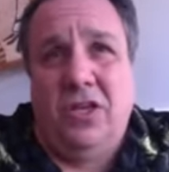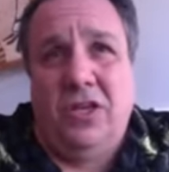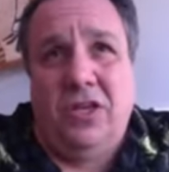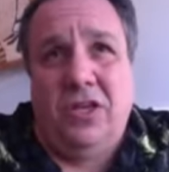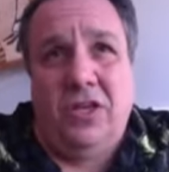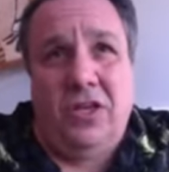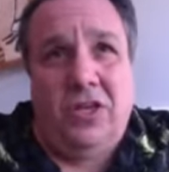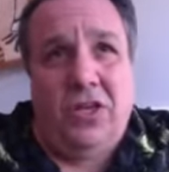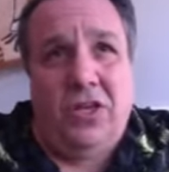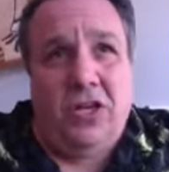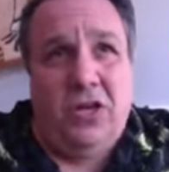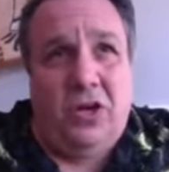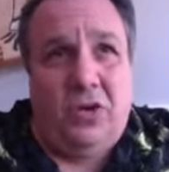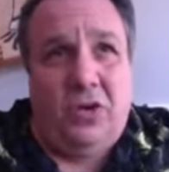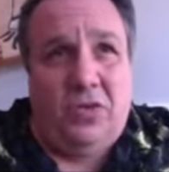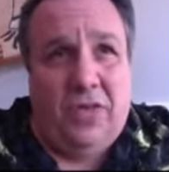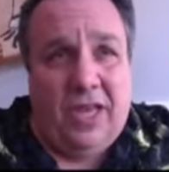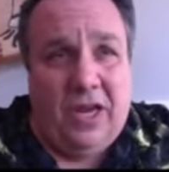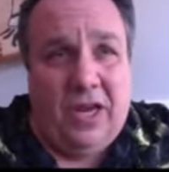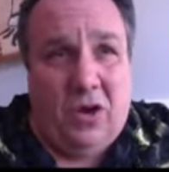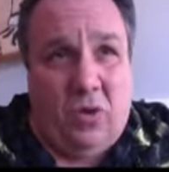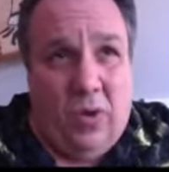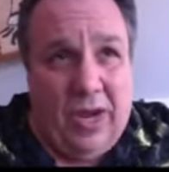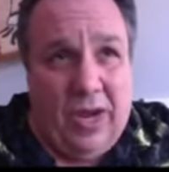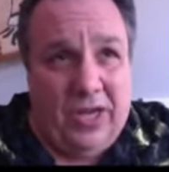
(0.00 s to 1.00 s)
they
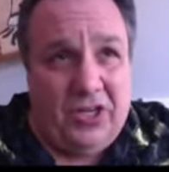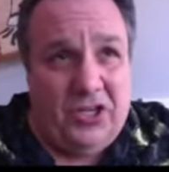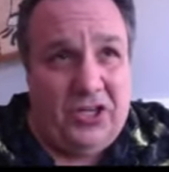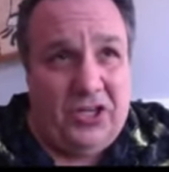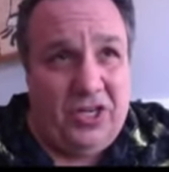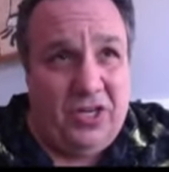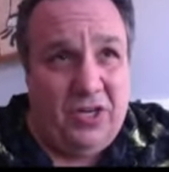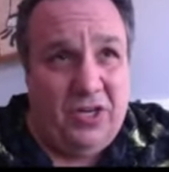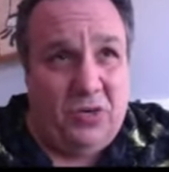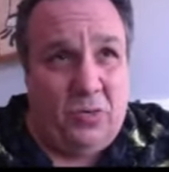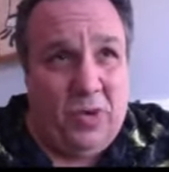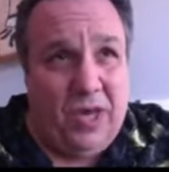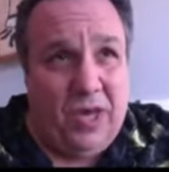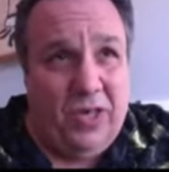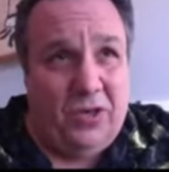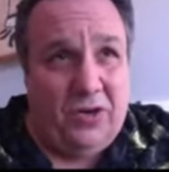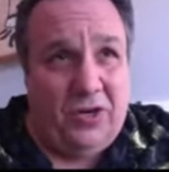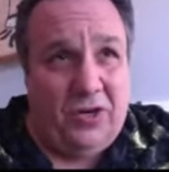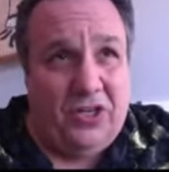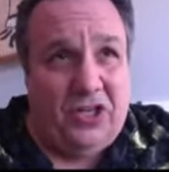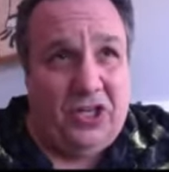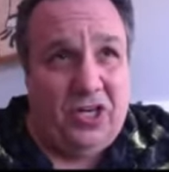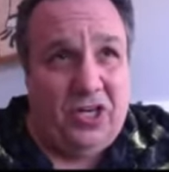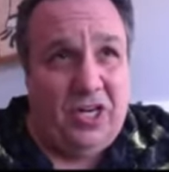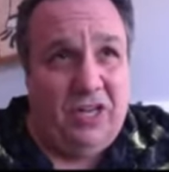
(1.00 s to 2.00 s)
questioned whether
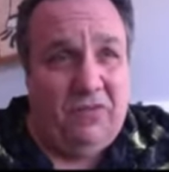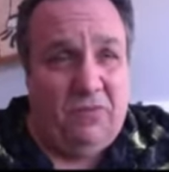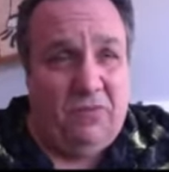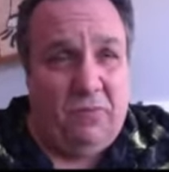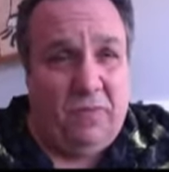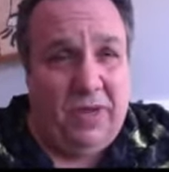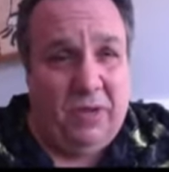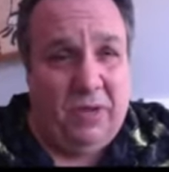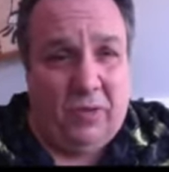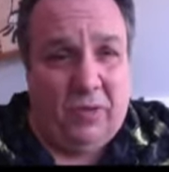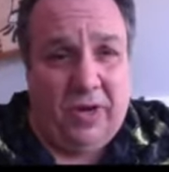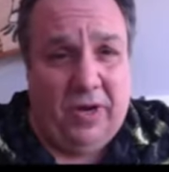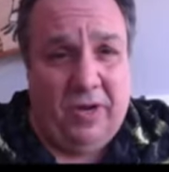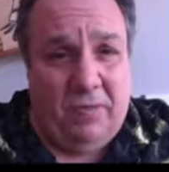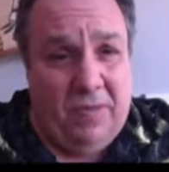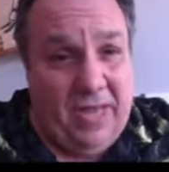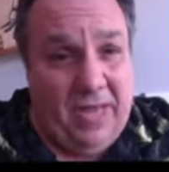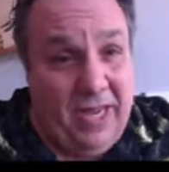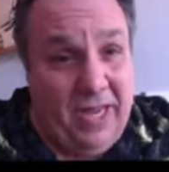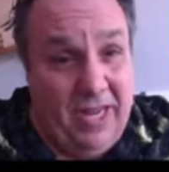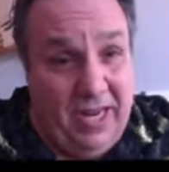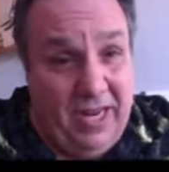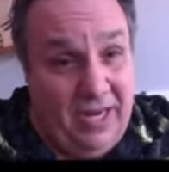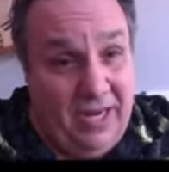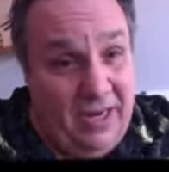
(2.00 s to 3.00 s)
it should even be
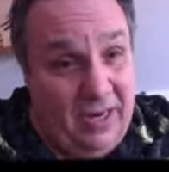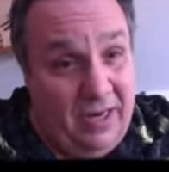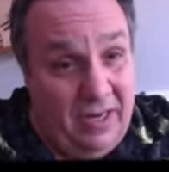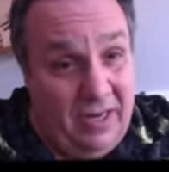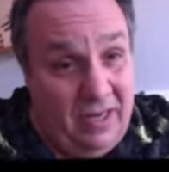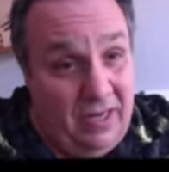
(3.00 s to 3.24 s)
remade.